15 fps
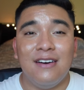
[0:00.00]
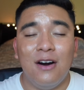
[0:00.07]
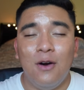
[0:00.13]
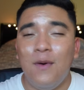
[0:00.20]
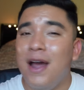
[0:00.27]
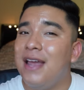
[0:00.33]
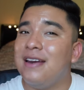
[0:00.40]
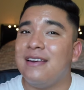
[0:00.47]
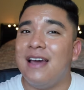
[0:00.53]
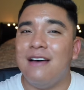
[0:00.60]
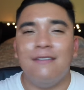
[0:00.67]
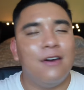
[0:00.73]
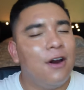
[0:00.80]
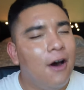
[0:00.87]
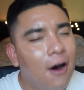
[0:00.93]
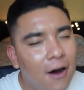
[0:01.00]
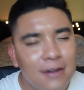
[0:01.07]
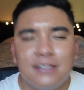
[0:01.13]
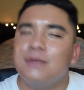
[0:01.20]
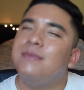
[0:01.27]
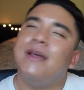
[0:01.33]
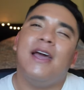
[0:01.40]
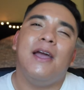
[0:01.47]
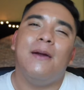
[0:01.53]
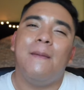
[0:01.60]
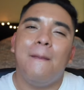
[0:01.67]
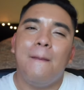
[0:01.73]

All right, have an awesome day.